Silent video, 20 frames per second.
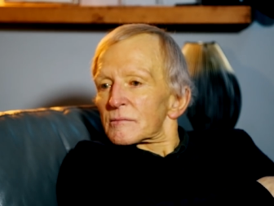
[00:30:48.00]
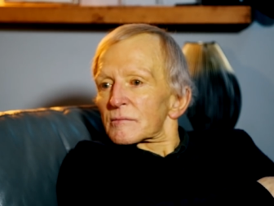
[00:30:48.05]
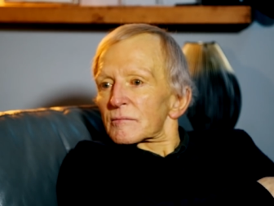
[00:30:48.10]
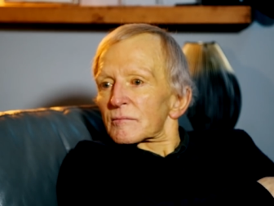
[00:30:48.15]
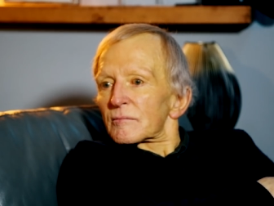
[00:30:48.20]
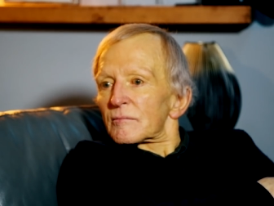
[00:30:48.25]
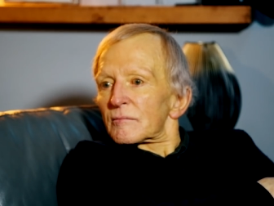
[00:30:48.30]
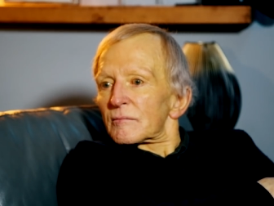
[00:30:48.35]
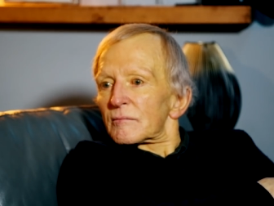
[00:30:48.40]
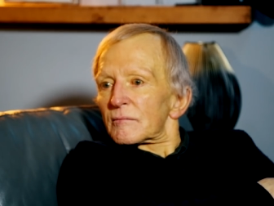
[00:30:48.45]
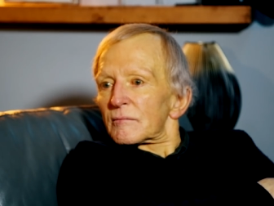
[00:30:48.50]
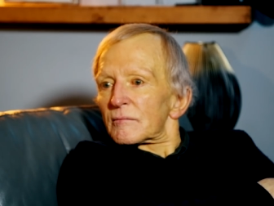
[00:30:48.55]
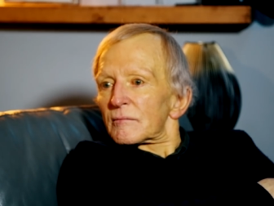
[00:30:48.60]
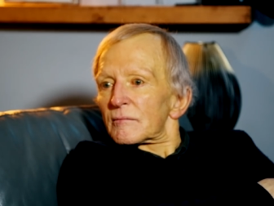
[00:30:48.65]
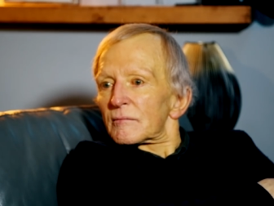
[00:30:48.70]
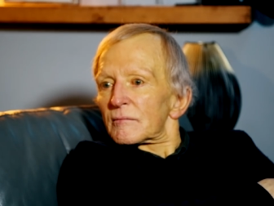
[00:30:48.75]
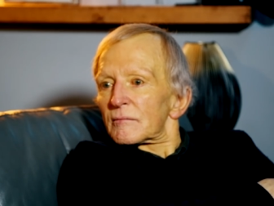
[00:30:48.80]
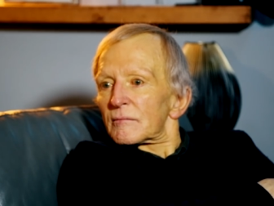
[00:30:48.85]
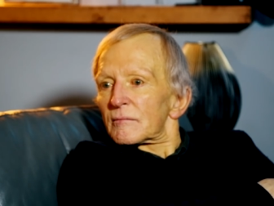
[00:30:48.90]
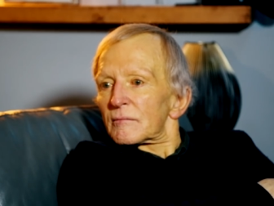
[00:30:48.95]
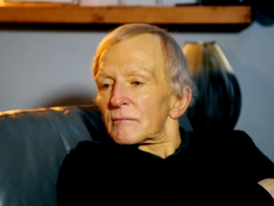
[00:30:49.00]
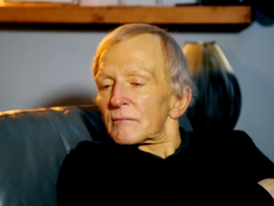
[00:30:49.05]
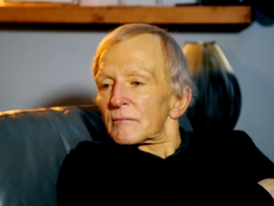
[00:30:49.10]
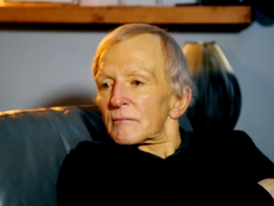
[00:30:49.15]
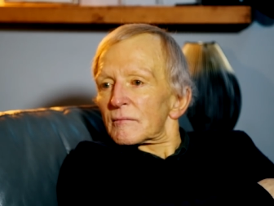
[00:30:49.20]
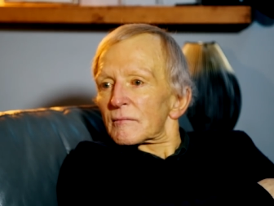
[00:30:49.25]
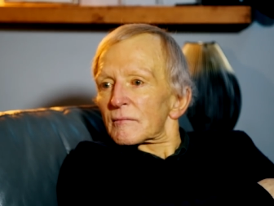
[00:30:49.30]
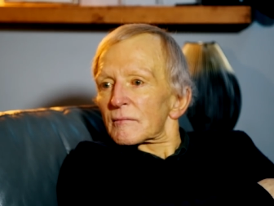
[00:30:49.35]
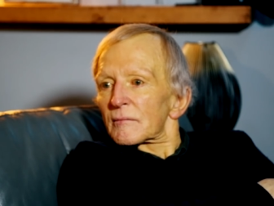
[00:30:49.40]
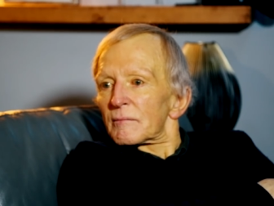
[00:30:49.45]
fun we've had.
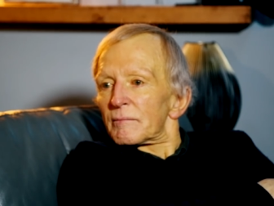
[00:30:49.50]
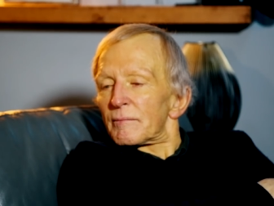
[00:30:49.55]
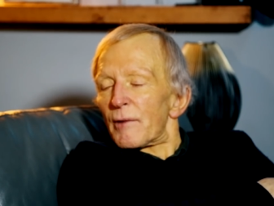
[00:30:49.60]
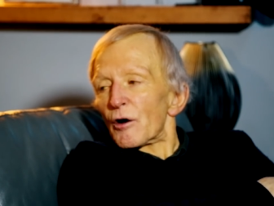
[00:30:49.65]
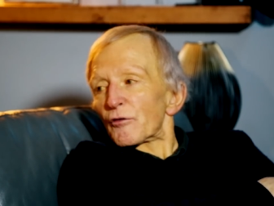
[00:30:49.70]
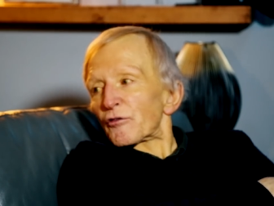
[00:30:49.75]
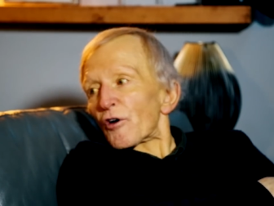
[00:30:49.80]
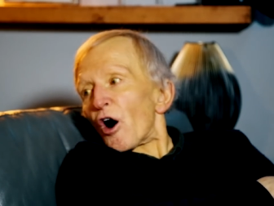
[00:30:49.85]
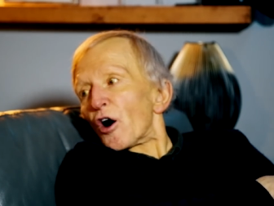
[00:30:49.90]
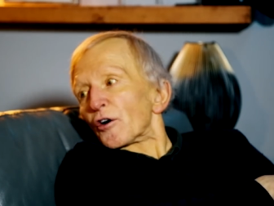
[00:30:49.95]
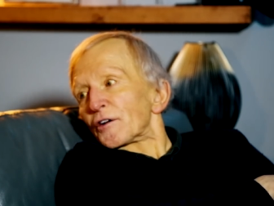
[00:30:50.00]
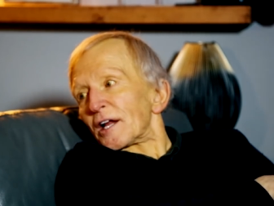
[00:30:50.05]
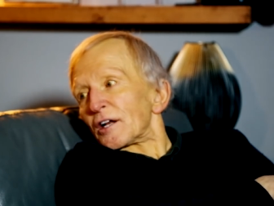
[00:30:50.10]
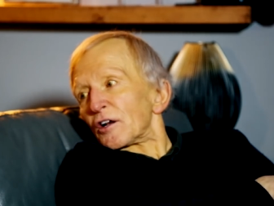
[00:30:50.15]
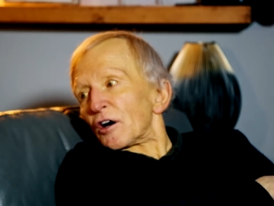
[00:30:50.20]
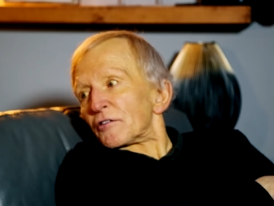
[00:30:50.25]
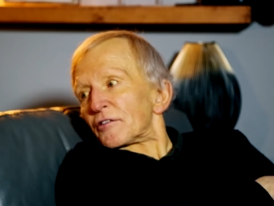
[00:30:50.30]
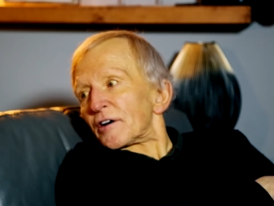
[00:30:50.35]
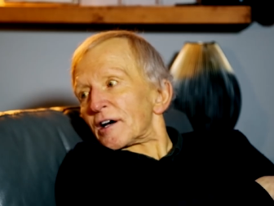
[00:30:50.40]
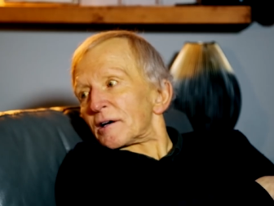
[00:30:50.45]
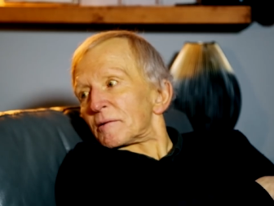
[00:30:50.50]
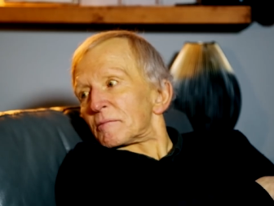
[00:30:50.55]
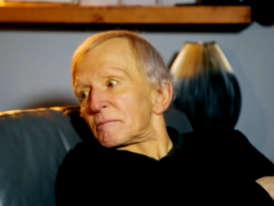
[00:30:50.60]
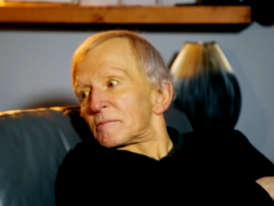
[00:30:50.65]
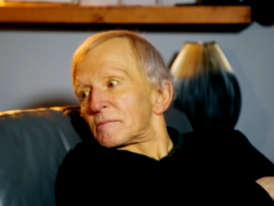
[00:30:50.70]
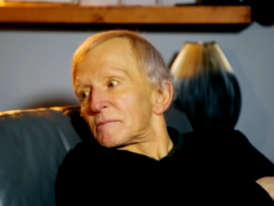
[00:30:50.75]
Both on and off air.